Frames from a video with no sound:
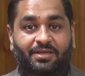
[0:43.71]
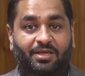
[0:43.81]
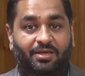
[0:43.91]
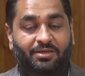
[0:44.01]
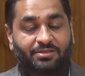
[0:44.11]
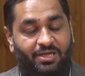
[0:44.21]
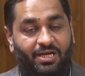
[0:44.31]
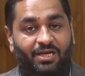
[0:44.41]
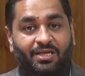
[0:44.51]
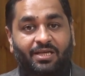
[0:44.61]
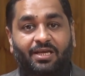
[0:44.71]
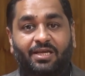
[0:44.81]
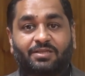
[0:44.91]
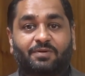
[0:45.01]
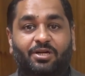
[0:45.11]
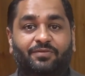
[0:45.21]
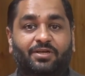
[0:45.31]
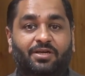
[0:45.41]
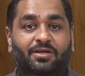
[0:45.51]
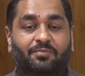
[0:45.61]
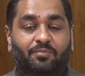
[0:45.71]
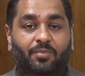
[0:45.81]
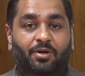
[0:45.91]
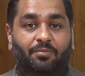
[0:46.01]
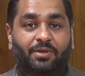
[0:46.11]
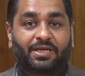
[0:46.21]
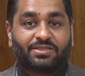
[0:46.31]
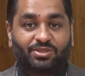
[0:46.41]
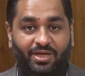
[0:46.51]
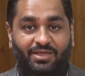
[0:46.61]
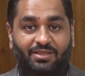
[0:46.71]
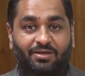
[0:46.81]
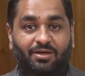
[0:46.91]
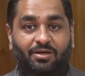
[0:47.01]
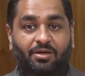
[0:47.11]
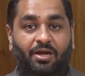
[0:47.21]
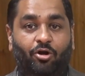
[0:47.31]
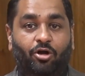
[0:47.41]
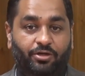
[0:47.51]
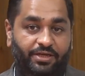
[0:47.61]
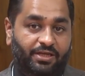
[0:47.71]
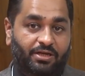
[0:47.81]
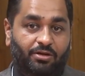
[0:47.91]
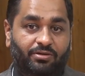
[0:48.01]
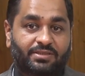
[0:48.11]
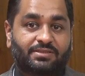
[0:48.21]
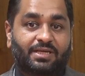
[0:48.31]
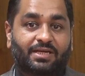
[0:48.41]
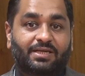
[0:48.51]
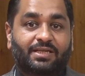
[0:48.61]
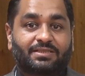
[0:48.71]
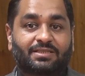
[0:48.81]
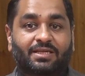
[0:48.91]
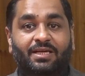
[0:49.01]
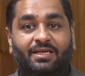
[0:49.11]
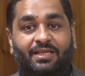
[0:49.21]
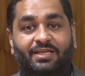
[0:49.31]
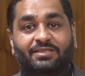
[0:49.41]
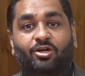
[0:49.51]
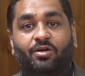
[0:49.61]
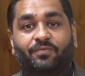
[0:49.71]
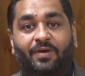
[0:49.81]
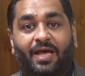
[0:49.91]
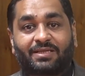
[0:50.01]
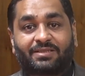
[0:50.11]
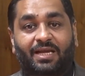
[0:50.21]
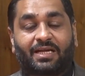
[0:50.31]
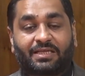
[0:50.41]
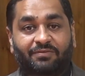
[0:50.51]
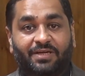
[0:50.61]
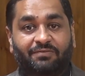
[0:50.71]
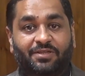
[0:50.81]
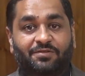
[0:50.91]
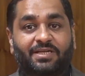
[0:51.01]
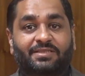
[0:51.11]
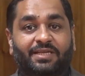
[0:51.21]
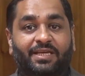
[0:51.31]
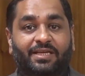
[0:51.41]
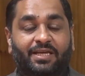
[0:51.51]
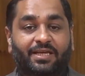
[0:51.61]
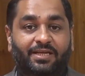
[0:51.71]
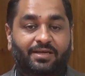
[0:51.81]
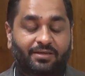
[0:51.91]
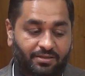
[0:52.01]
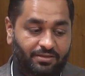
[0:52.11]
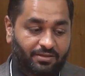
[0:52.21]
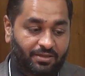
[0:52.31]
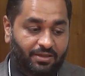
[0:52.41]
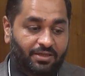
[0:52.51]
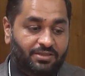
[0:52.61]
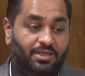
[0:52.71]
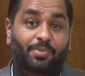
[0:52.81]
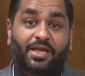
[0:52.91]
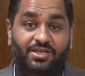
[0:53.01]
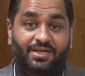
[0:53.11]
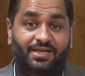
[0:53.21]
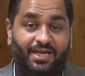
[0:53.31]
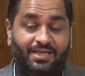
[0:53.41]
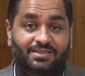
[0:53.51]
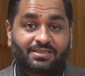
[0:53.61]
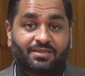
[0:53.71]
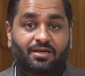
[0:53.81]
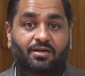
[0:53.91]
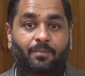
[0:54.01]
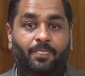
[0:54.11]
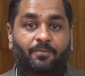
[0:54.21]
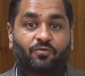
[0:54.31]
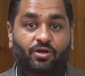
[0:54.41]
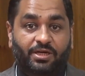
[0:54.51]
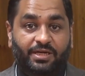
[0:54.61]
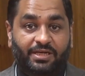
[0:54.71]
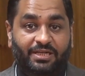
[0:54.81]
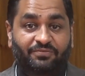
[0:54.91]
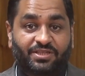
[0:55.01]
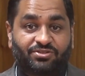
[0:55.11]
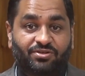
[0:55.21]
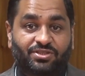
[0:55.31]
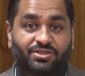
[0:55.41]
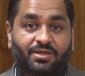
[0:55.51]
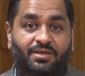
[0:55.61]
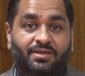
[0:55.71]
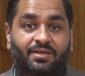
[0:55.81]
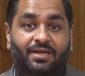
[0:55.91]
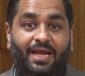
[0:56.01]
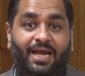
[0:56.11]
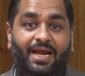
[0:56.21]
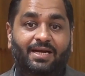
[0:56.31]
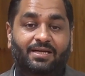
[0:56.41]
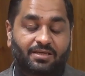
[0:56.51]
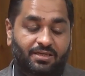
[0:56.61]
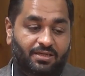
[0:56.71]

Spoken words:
It still is one of the biggest threat haunting around us. Second is there is a lot of activity which we are seeing in supply chain attacks for critical infrastructure and